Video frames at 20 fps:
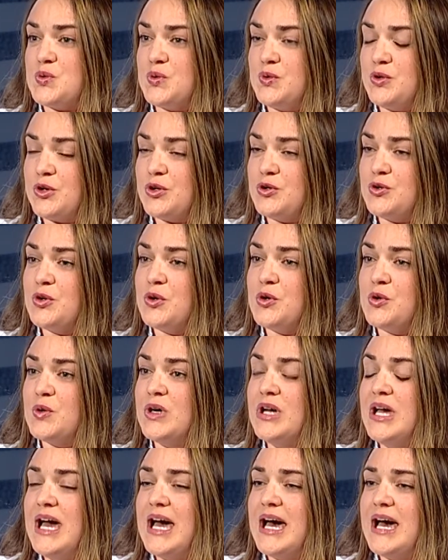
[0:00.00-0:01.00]
true, there are
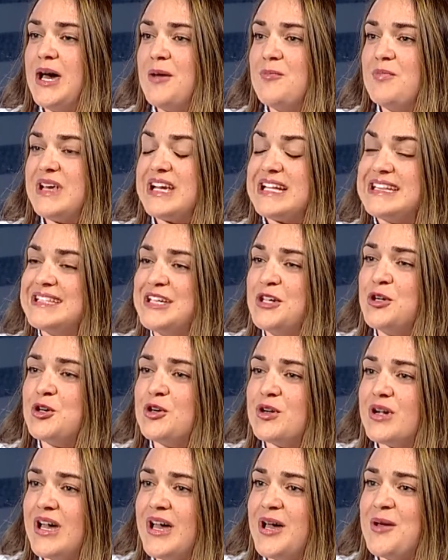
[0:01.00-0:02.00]
no
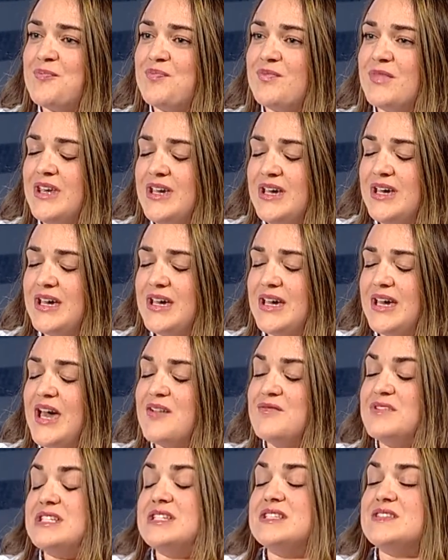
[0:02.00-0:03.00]
clear
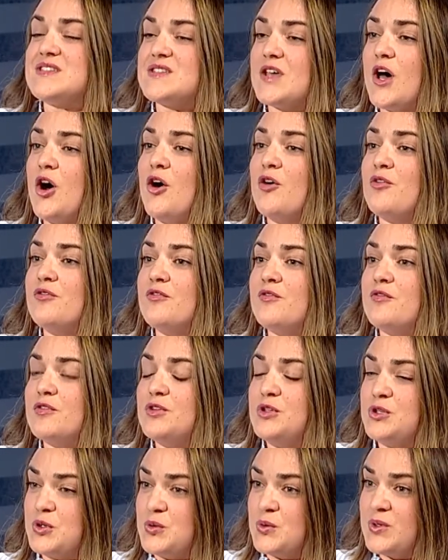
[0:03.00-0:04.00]
evidence of,
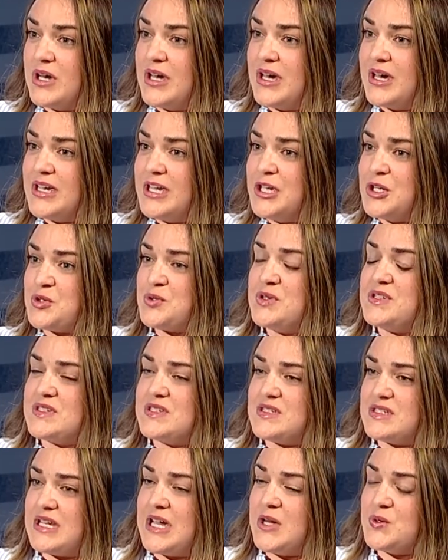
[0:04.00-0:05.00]

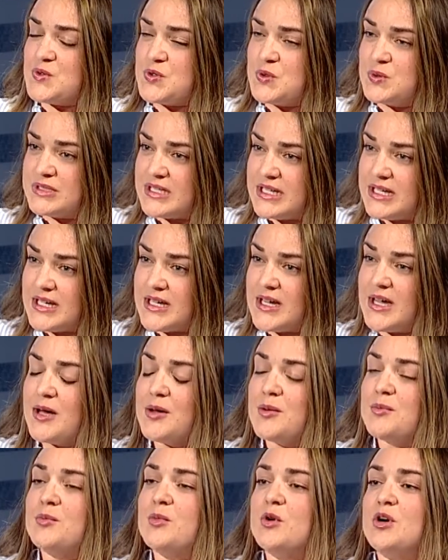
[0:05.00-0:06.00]
increases in household
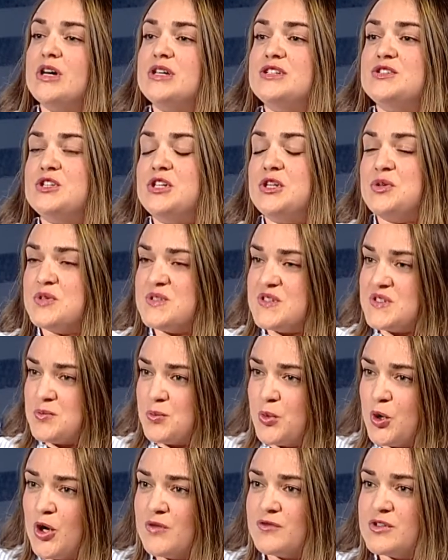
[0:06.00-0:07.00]
income, decreases
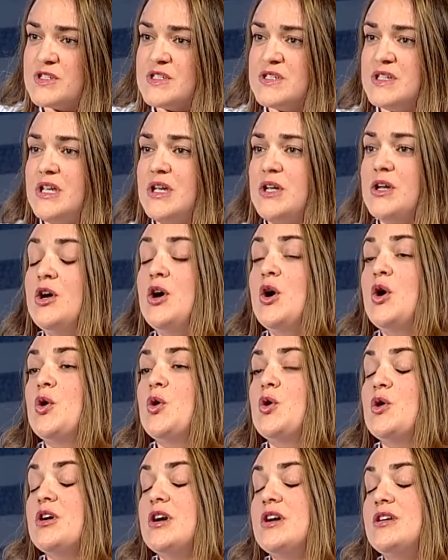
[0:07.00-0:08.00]
in poverty,
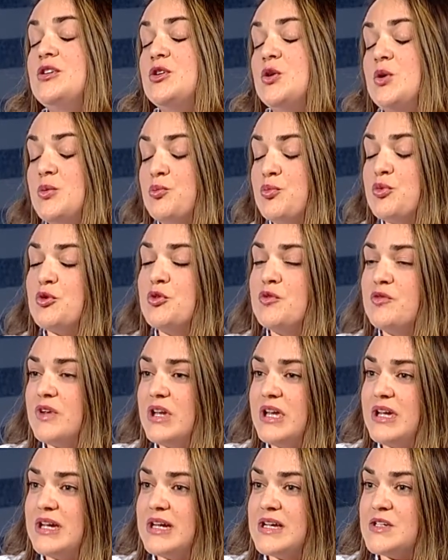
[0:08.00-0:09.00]
or,
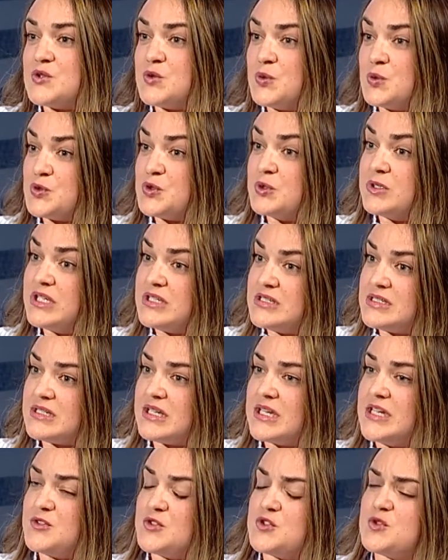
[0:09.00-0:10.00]
improving social
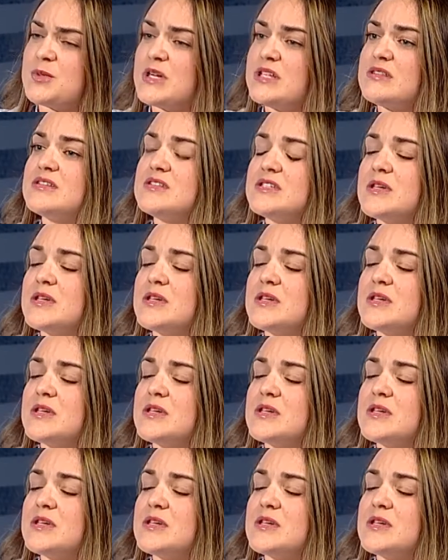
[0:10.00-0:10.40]
indicators. But at